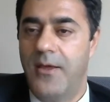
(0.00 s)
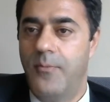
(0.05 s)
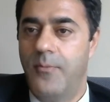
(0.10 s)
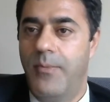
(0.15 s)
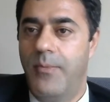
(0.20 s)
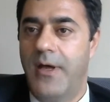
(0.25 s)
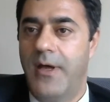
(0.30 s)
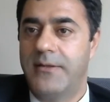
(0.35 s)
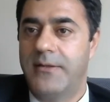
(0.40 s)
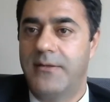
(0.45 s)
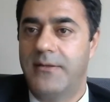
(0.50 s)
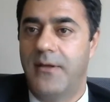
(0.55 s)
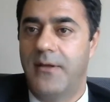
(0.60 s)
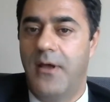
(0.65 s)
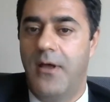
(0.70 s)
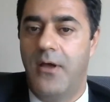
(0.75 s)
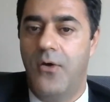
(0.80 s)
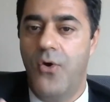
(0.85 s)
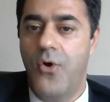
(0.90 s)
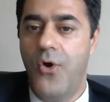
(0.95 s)
but
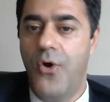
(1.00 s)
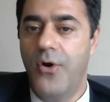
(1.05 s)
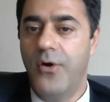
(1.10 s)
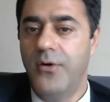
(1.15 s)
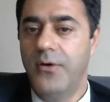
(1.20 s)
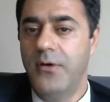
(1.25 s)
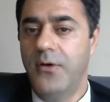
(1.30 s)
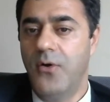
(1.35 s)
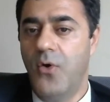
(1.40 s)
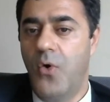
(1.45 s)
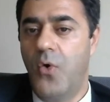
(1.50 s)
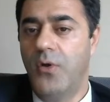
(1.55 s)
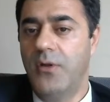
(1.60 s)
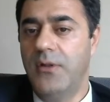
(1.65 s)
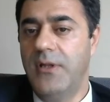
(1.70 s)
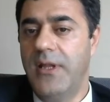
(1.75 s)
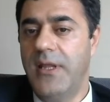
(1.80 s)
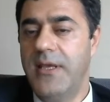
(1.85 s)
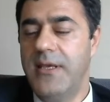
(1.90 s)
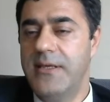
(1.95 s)
earn
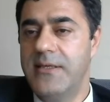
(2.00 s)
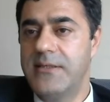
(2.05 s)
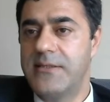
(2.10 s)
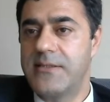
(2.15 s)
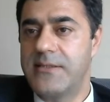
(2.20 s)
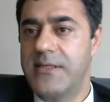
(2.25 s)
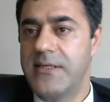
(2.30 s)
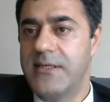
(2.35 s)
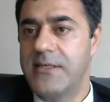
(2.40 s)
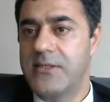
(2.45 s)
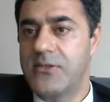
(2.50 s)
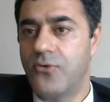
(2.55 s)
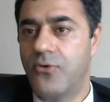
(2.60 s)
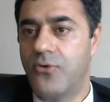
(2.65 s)
only 6